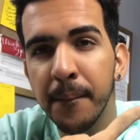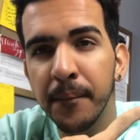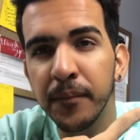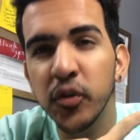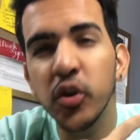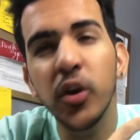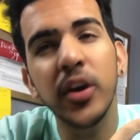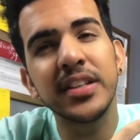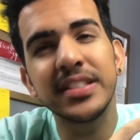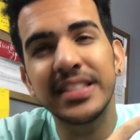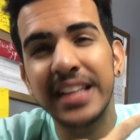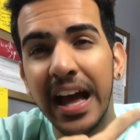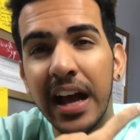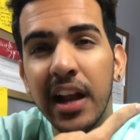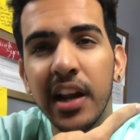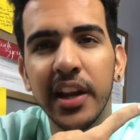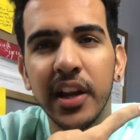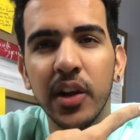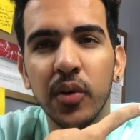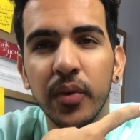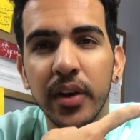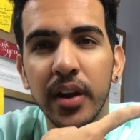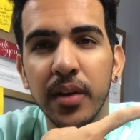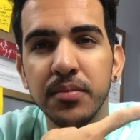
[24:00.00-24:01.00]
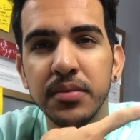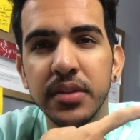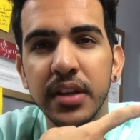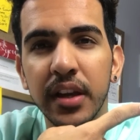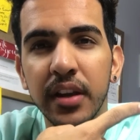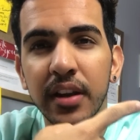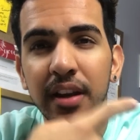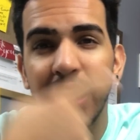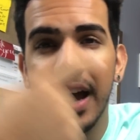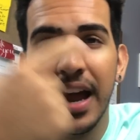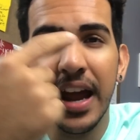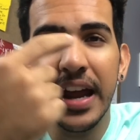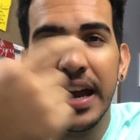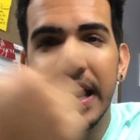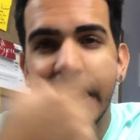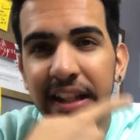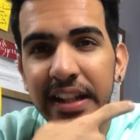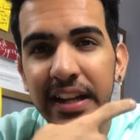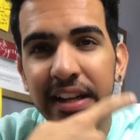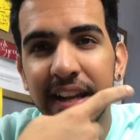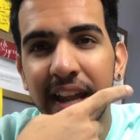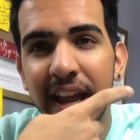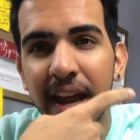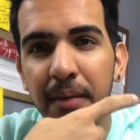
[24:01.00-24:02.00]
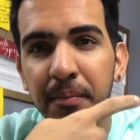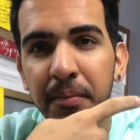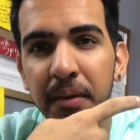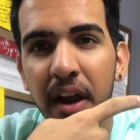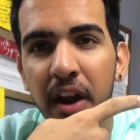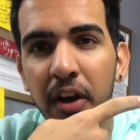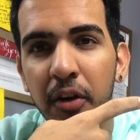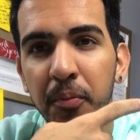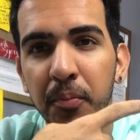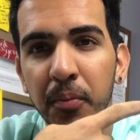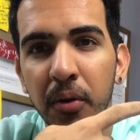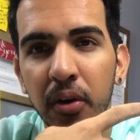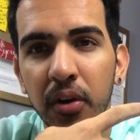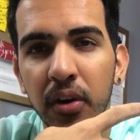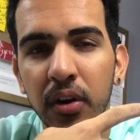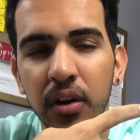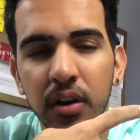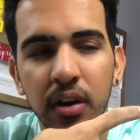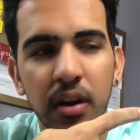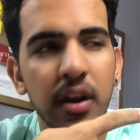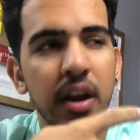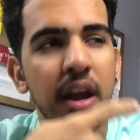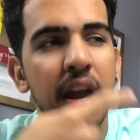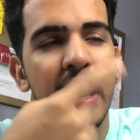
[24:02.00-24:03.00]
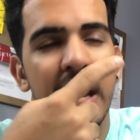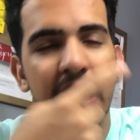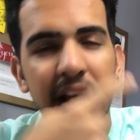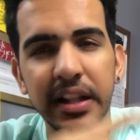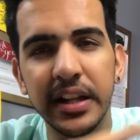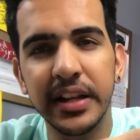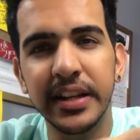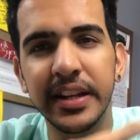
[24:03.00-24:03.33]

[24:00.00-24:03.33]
you exactly know what I'm saying. Hit the damn darn button. Hit the